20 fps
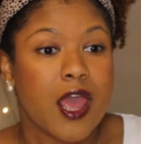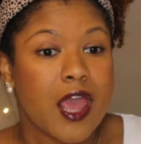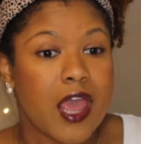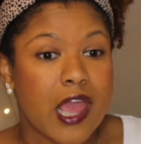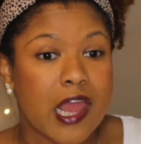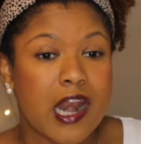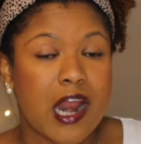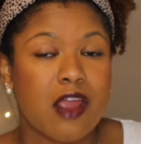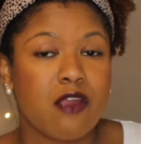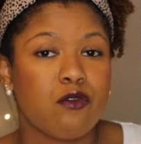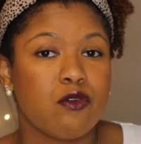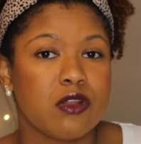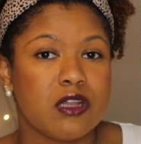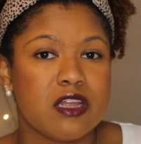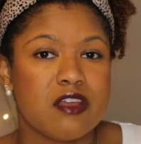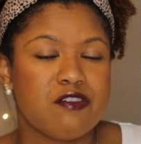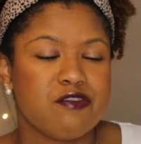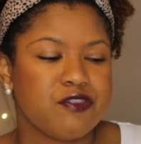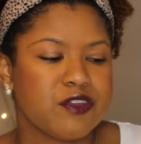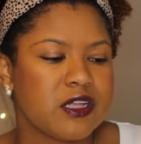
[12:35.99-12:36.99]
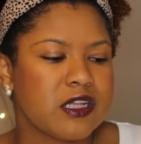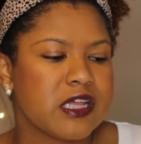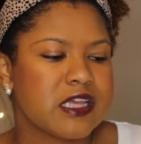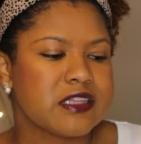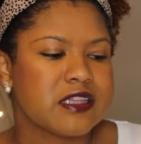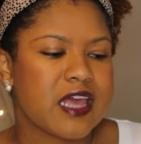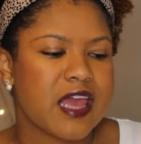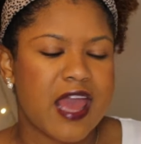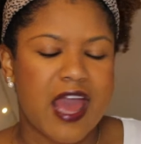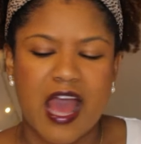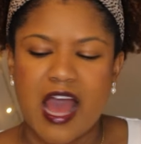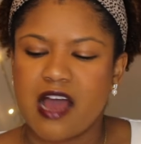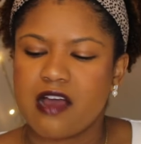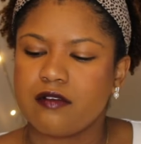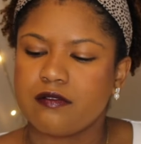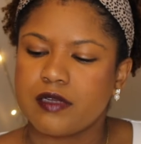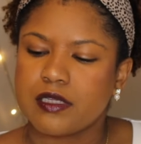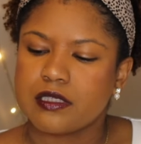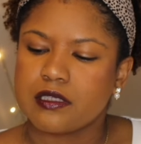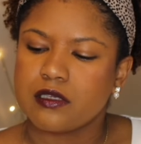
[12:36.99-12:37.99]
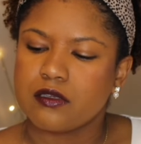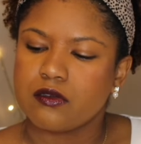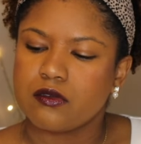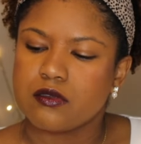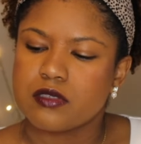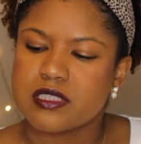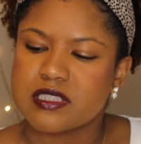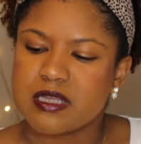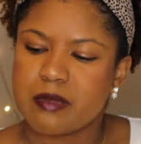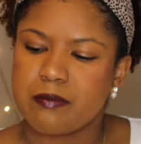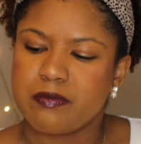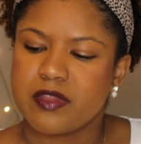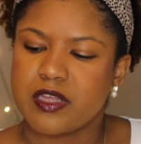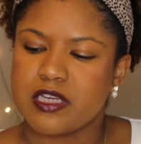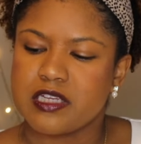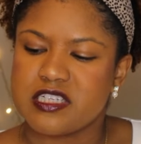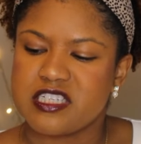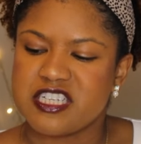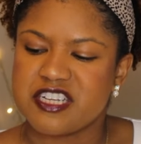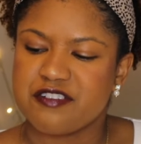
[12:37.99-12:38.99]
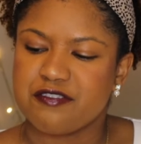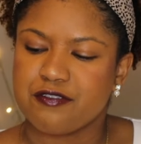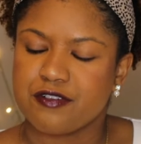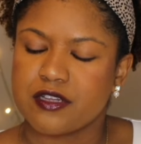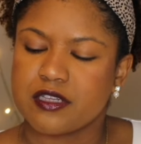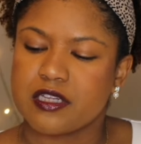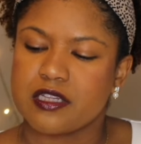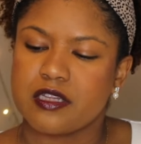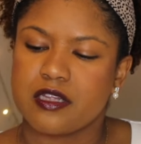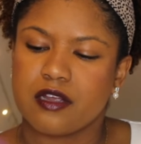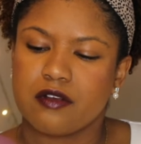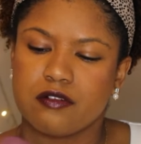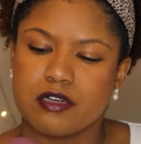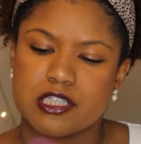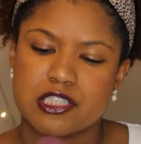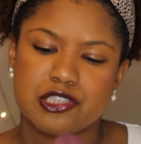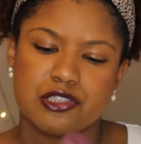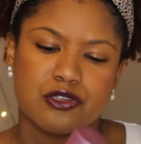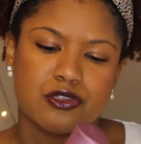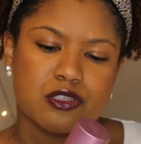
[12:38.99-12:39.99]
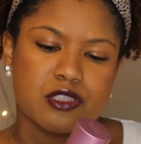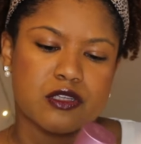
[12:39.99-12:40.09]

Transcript: and I really feel like they have a little something different than the original.